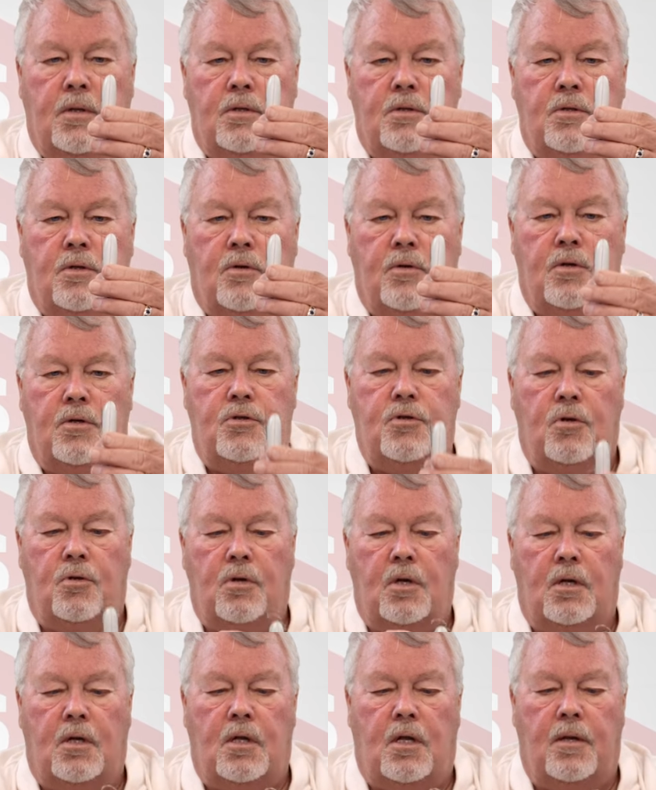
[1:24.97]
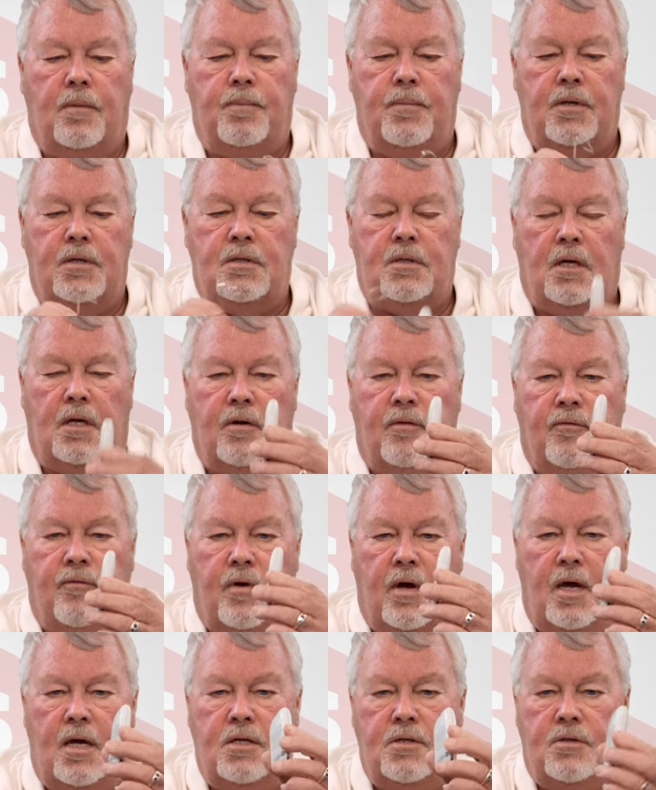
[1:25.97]
so that you can clip this on a
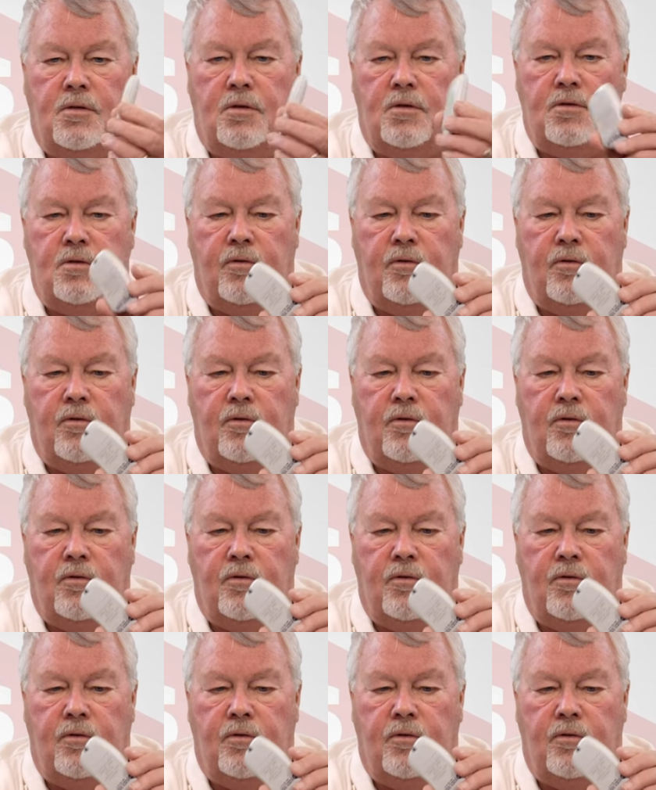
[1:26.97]
visor.